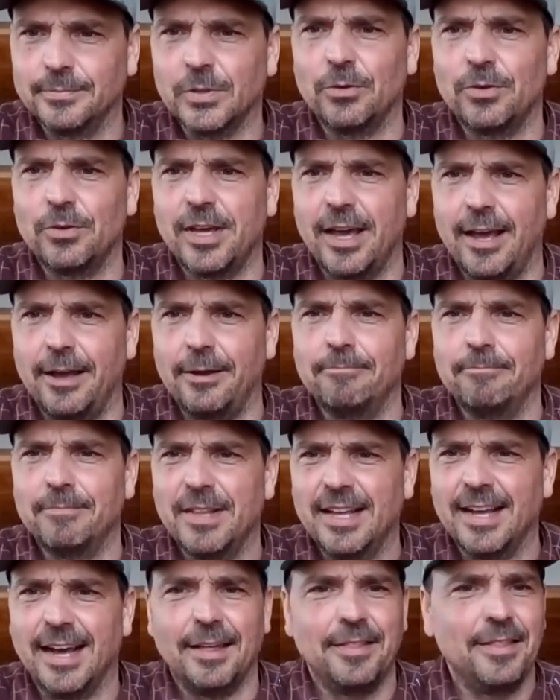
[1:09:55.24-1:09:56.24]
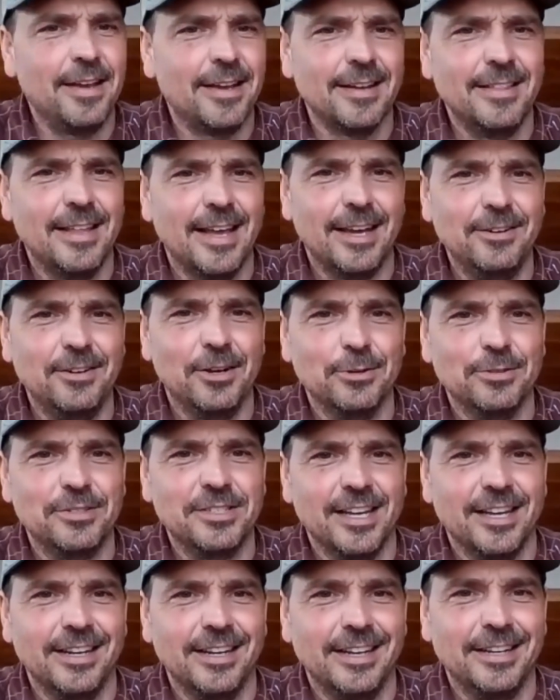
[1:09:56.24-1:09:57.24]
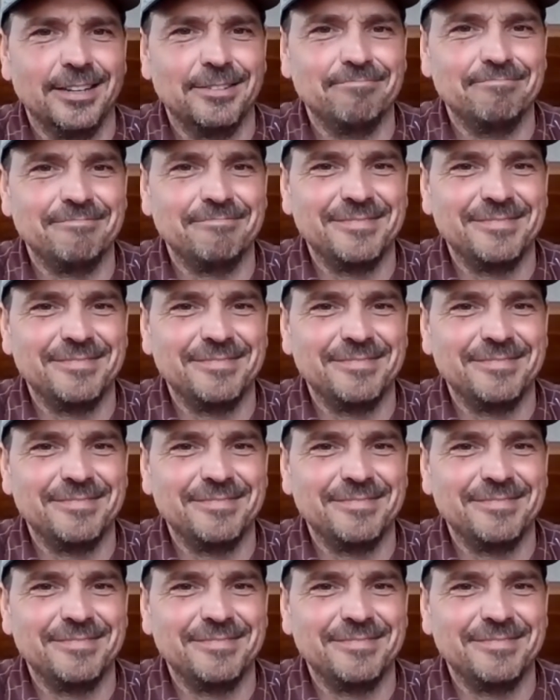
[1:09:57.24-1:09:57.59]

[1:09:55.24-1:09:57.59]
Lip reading: Okay, I think on that note, Sandy.